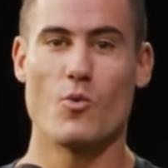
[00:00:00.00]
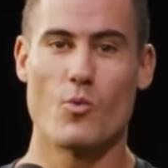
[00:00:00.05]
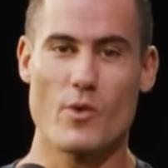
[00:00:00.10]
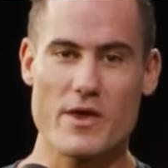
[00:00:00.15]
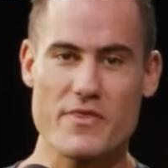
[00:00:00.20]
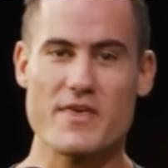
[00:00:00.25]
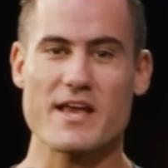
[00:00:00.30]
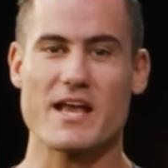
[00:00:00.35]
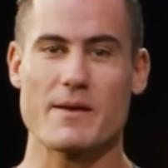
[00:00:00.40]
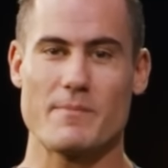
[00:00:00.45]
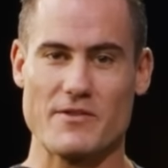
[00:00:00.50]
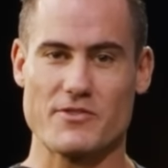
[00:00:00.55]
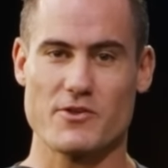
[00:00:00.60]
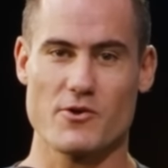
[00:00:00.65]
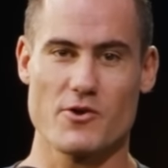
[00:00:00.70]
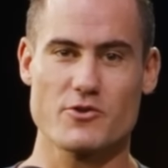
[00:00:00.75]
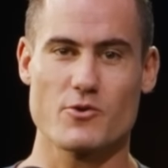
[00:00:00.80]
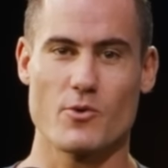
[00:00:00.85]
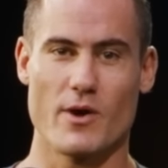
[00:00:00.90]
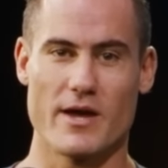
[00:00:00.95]
We think about the
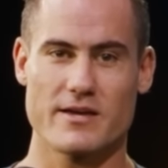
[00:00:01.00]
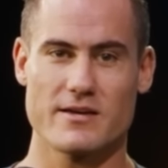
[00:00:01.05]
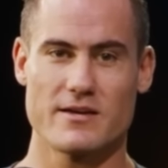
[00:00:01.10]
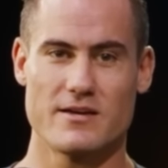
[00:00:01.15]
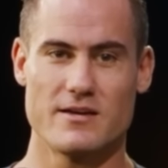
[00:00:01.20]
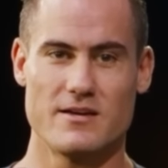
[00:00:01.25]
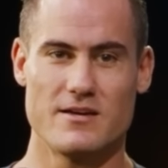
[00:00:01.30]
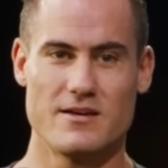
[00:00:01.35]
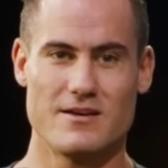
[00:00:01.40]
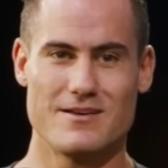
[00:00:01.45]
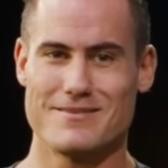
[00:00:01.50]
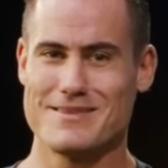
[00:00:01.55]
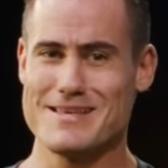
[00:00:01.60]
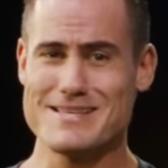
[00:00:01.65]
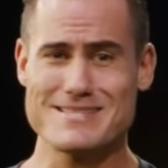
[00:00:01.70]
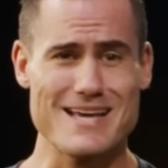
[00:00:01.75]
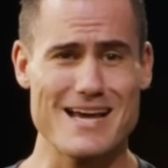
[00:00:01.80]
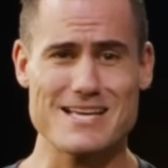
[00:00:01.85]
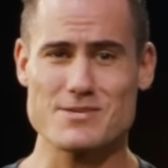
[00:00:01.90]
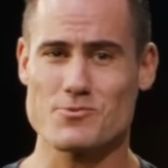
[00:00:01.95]
earthquake.
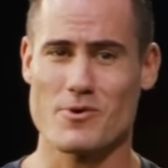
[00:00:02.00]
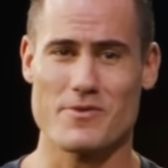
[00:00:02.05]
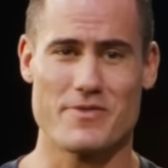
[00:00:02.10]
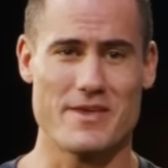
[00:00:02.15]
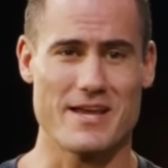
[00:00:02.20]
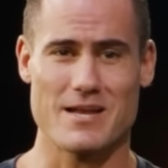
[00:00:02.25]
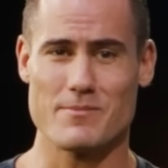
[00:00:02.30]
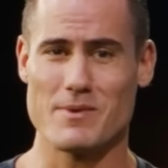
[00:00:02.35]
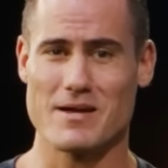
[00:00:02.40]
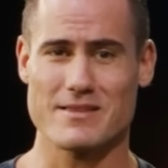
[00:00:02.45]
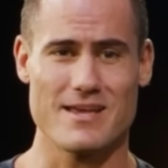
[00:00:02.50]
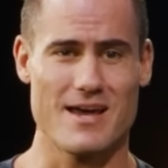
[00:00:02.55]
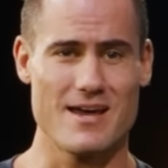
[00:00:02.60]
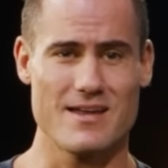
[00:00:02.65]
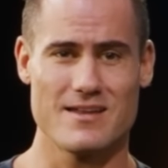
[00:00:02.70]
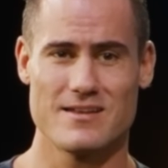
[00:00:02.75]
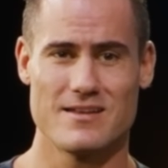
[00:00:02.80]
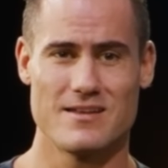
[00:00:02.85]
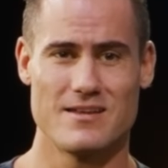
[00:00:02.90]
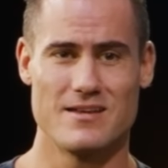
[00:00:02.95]
These guys weren't thinking about
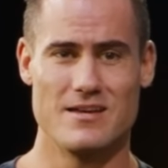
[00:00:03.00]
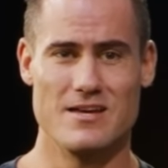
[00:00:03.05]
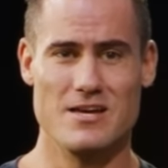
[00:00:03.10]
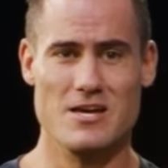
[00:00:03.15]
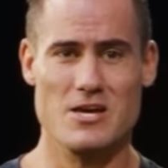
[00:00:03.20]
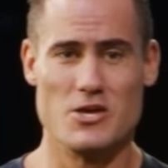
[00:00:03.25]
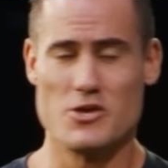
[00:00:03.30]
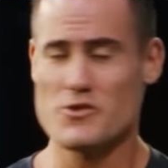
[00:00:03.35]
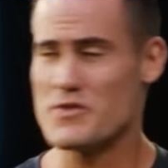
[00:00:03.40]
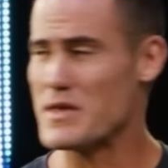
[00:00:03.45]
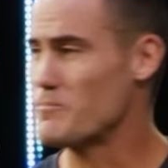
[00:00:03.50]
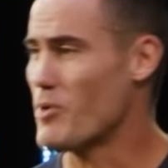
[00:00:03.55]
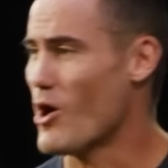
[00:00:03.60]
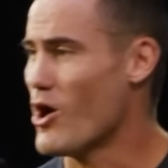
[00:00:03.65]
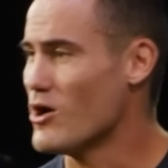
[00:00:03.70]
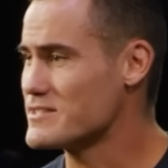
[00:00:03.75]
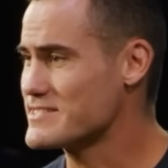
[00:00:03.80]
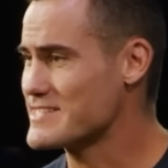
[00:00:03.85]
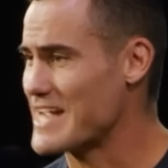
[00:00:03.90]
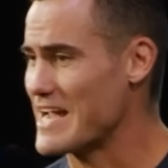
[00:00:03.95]
that. You think
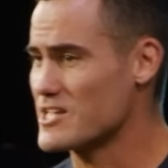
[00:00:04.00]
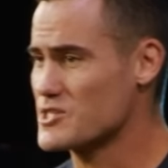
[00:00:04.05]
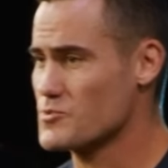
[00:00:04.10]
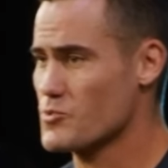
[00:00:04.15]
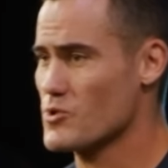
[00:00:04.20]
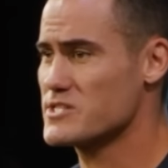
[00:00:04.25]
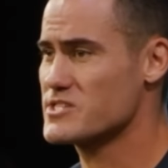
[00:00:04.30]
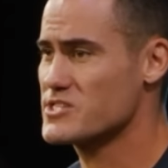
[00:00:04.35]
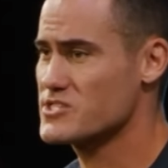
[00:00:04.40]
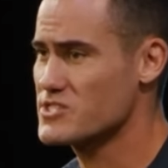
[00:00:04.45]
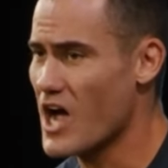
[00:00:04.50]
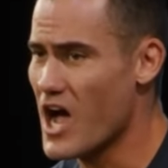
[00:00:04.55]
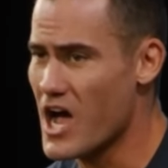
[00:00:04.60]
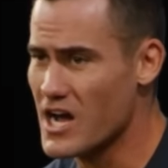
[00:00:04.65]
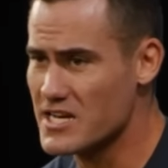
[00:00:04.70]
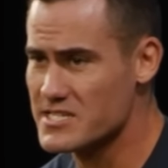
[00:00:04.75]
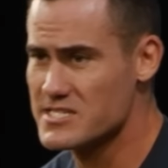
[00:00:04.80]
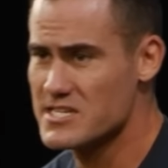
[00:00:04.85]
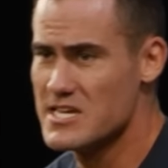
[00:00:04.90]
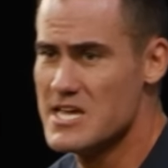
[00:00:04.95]
Paul and Silas were in
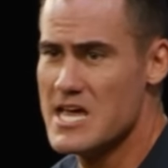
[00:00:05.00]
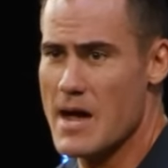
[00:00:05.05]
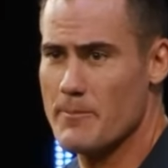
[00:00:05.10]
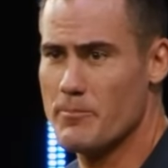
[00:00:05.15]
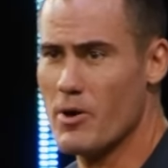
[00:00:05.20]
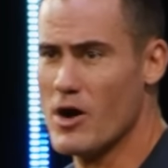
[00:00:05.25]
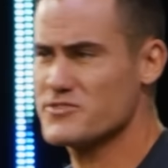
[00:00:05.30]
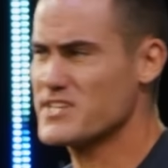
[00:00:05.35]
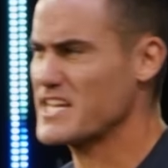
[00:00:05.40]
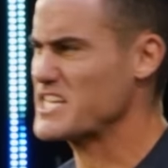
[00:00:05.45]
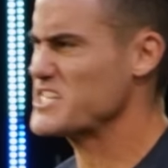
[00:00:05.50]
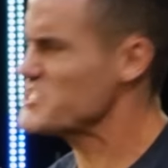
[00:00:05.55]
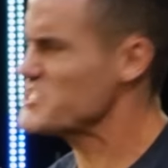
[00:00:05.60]
stocks and Paul's like,